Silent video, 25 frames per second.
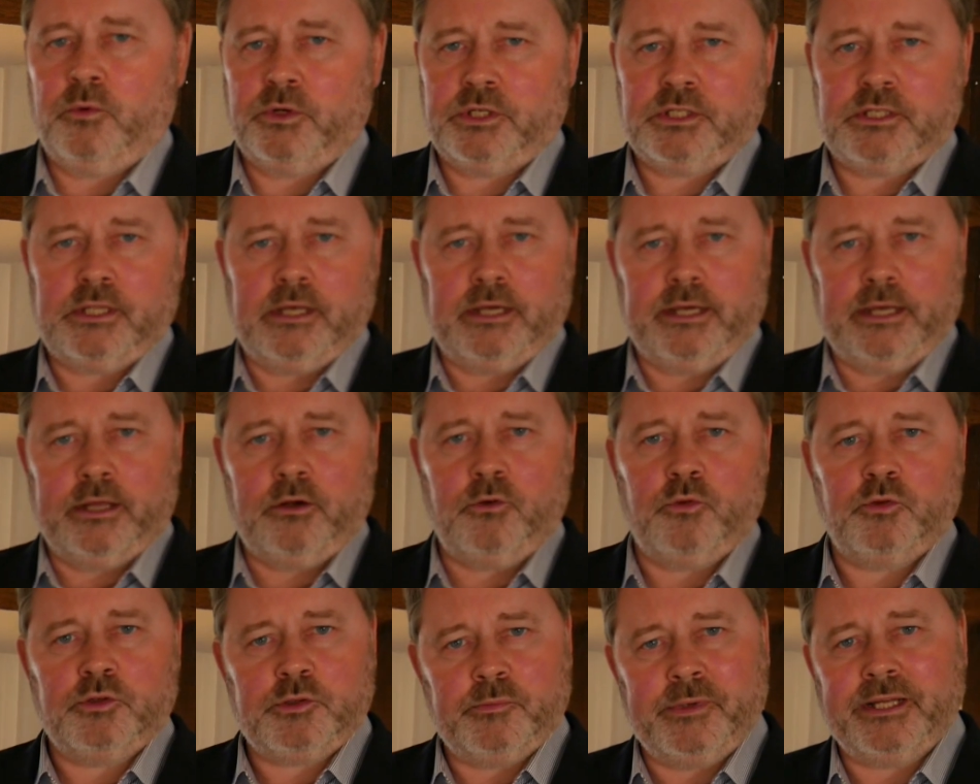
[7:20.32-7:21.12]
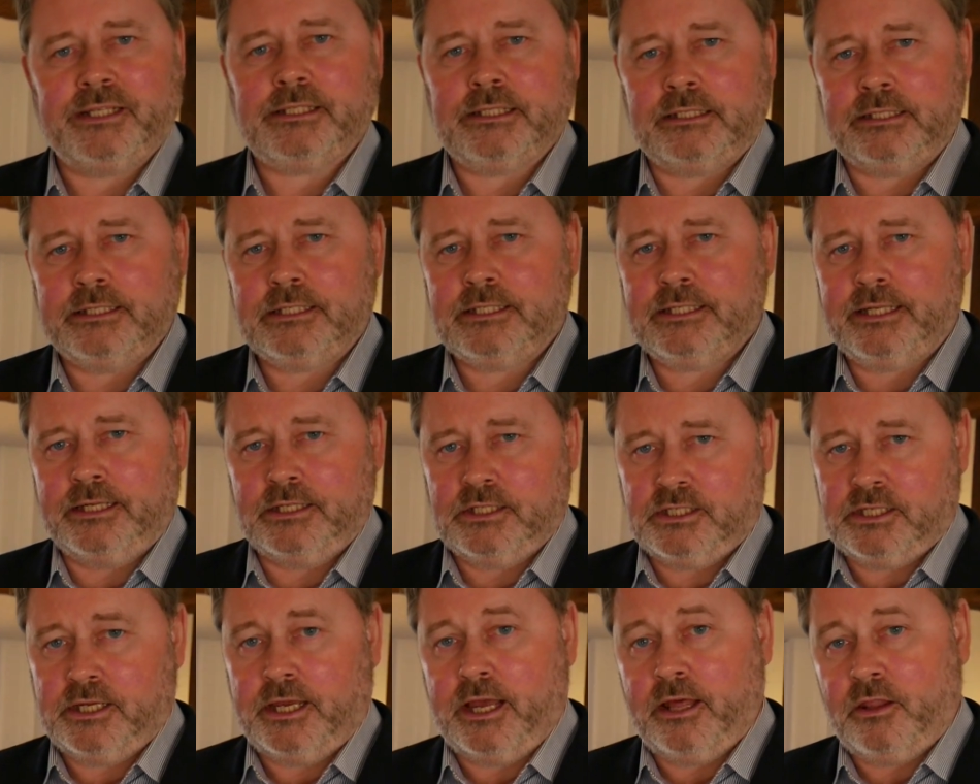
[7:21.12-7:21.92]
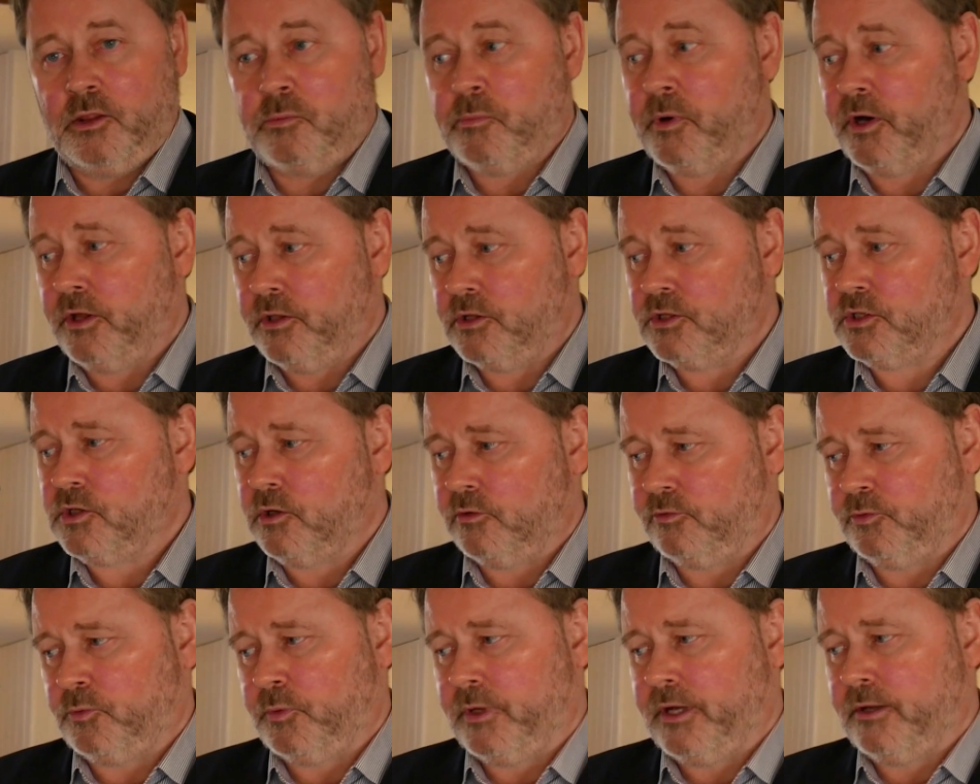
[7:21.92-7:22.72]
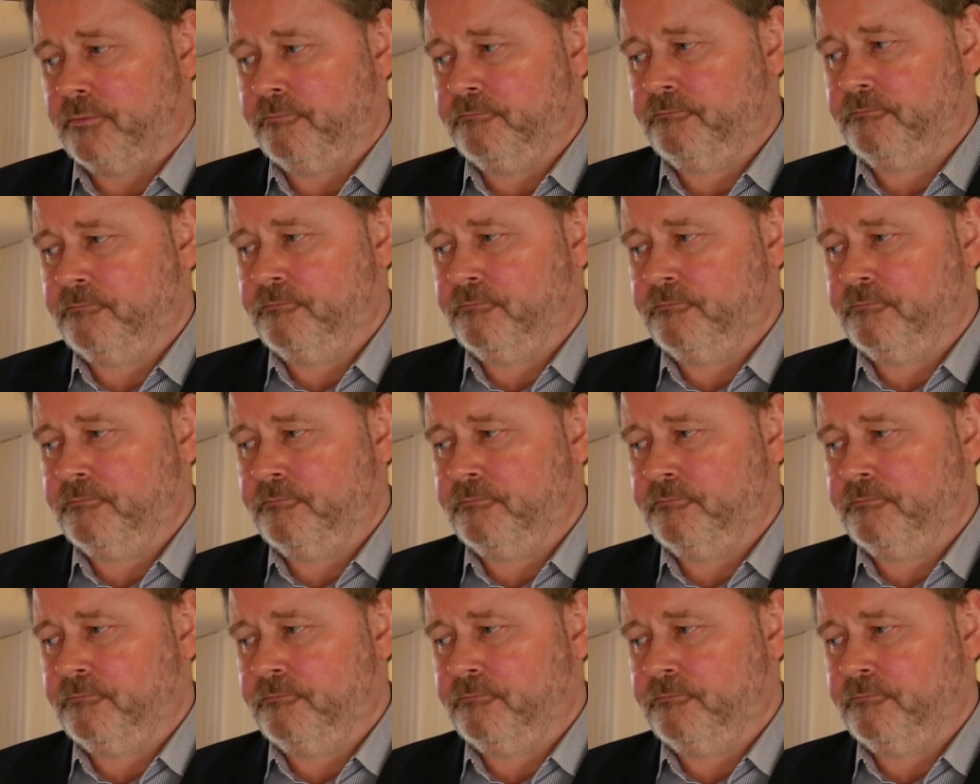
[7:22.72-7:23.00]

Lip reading: which then get automatically stitched together by the software.